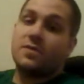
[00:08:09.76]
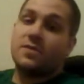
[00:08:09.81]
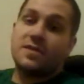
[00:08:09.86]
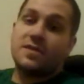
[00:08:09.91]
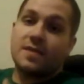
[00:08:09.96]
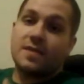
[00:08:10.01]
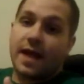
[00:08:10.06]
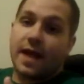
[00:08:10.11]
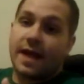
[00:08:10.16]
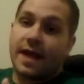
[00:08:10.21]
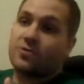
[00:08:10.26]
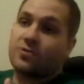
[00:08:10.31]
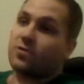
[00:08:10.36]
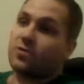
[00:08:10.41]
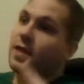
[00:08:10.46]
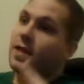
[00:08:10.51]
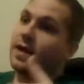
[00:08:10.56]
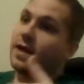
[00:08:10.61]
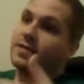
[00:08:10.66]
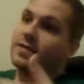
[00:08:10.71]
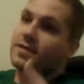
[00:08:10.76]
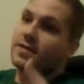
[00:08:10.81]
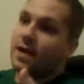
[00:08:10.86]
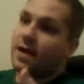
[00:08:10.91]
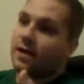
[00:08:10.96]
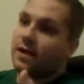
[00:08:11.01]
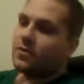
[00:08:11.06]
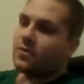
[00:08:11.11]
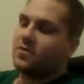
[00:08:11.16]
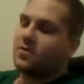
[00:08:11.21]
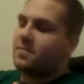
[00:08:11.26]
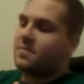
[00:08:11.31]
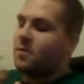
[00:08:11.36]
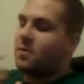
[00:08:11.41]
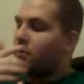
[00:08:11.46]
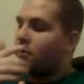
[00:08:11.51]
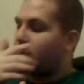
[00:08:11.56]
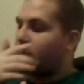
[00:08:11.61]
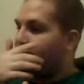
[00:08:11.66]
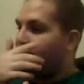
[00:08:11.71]
Snatch, Lock, Stock, Two
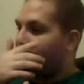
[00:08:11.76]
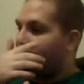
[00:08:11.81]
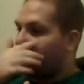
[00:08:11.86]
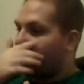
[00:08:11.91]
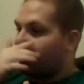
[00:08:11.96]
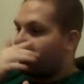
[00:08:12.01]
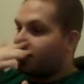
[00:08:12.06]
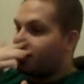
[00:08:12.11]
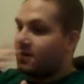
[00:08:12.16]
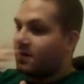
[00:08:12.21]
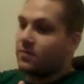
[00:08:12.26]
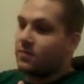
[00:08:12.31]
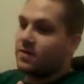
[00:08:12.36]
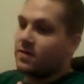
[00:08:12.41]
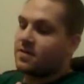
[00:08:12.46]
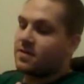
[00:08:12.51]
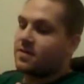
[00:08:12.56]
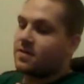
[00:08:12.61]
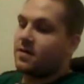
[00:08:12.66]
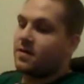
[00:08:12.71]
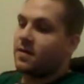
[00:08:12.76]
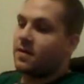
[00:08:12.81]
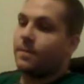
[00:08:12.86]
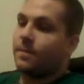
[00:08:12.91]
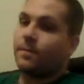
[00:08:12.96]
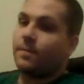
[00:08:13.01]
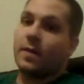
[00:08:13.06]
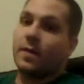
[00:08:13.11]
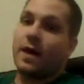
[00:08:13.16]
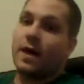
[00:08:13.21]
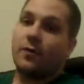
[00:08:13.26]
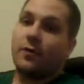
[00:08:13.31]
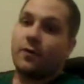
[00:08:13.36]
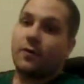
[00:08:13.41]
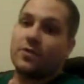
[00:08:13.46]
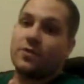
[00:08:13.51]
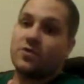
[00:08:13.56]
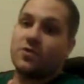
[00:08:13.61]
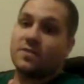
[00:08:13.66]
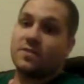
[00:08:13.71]
Smoking Barrels. He was Guy
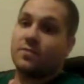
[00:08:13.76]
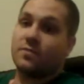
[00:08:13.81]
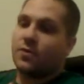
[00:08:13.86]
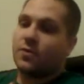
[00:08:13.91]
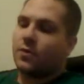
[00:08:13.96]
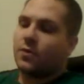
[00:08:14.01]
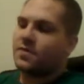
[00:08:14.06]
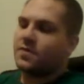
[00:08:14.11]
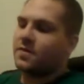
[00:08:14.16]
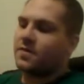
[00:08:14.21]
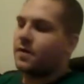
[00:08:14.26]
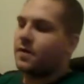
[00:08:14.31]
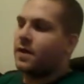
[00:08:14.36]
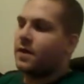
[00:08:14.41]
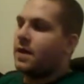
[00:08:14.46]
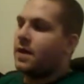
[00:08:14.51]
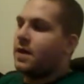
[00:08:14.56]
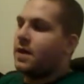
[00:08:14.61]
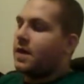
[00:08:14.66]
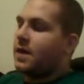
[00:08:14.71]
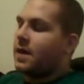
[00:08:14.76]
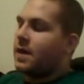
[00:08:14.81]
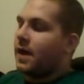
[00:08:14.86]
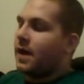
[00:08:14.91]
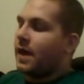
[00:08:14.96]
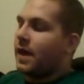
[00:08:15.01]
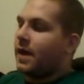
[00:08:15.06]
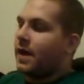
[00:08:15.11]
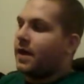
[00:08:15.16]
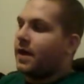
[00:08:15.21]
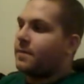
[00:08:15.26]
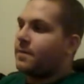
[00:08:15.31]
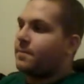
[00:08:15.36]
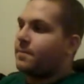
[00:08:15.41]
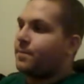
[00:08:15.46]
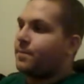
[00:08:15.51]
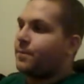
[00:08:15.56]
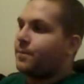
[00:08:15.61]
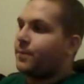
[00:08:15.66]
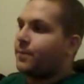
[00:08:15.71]
Ritchie's producer, and
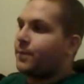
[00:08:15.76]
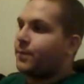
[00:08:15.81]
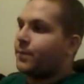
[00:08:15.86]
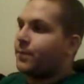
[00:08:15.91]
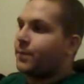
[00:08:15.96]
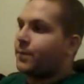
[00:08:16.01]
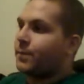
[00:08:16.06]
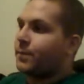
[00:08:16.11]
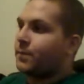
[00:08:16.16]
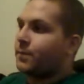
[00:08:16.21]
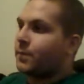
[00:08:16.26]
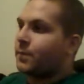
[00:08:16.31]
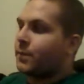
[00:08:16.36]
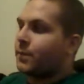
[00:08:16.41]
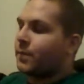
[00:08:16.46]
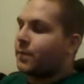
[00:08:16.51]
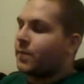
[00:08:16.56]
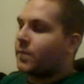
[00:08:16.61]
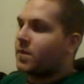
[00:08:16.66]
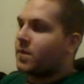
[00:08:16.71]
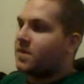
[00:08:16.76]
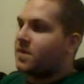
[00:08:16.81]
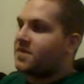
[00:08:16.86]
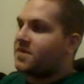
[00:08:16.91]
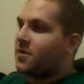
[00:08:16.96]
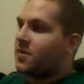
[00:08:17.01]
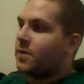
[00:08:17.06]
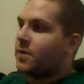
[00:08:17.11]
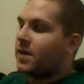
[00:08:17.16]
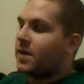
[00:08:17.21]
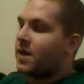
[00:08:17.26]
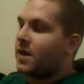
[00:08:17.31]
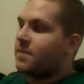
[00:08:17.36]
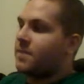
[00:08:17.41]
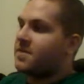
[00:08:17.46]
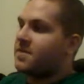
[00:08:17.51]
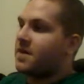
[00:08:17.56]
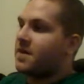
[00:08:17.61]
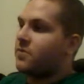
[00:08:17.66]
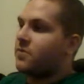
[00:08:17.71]
so he
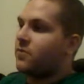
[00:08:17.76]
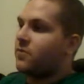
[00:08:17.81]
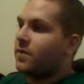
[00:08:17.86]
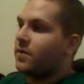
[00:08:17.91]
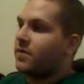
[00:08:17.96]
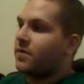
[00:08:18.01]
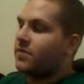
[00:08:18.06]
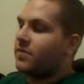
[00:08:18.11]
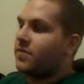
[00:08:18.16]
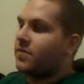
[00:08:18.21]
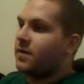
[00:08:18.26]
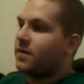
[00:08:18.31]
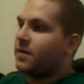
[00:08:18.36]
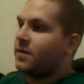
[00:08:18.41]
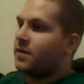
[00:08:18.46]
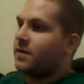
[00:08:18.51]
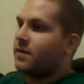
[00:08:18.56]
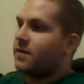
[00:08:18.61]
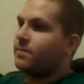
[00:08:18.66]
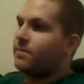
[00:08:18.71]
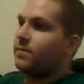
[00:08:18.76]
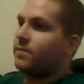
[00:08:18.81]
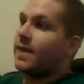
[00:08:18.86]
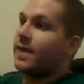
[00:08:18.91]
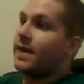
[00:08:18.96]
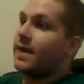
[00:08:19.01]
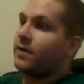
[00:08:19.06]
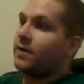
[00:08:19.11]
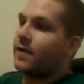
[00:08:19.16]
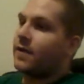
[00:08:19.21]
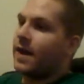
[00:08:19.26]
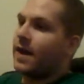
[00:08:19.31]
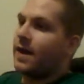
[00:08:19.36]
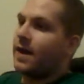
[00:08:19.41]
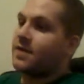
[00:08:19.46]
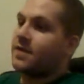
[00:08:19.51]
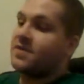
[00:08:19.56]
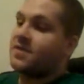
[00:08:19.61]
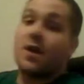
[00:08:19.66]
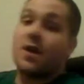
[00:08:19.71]
comes out with Layer
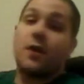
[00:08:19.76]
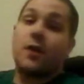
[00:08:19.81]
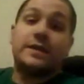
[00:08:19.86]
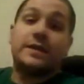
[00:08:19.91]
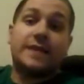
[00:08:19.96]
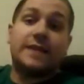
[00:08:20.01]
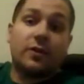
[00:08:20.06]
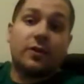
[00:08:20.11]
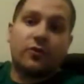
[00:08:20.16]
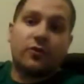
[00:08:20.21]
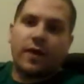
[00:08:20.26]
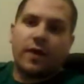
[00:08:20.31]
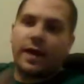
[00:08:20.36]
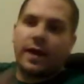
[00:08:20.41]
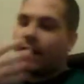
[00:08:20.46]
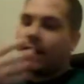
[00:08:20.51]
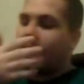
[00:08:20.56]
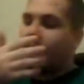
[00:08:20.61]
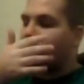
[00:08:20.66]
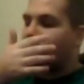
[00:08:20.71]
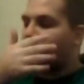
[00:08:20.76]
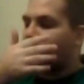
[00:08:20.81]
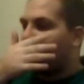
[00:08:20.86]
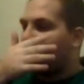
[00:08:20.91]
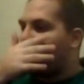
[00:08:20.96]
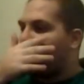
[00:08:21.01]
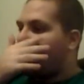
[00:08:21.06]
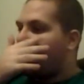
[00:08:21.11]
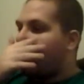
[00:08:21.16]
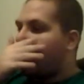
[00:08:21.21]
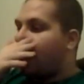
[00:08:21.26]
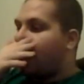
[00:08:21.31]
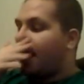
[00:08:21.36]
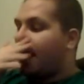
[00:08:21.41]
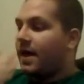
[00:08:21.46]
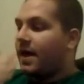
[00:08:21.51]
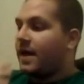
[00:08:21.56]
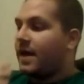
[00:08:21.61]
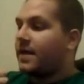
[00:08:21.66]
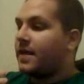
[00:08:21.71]
Cake, starring Daniel Craig actually,
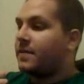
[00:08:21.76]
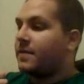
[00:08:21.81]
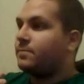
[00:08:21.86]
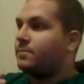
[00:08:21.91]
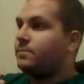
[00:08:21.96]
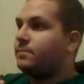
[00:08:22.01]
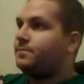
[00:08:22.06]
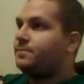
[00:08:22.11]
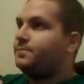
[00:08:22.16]
and